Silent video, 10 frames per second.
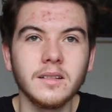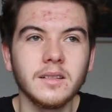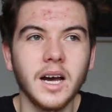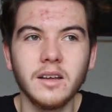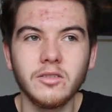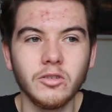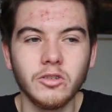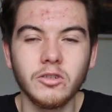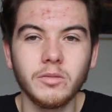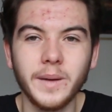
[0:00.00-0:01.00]
that's
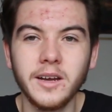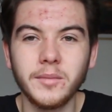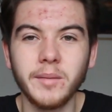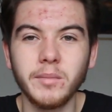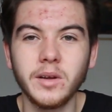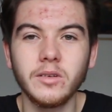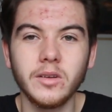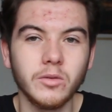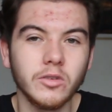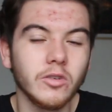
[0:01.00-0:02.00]
just Spider-Man, because
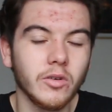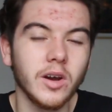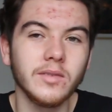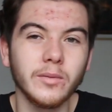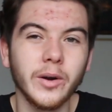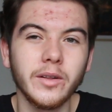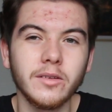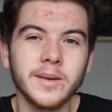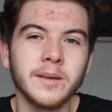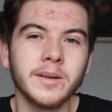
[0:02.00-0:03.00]
it was just Craven wearing the
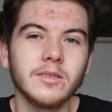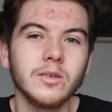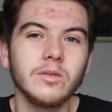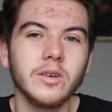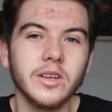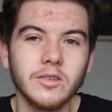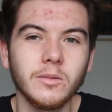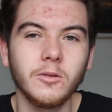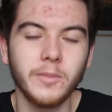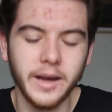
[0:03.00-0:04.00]
Spider-Man suit, so
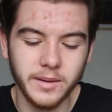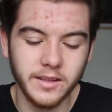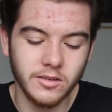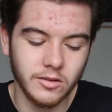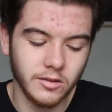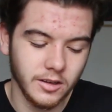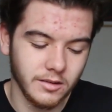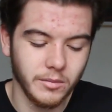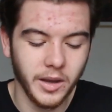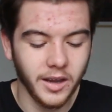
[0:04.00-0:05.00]
it's Spider-Man that's done this
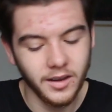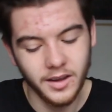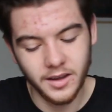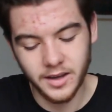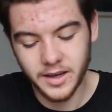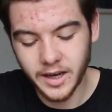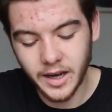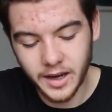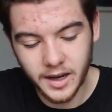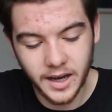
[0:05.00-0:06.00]
to me. And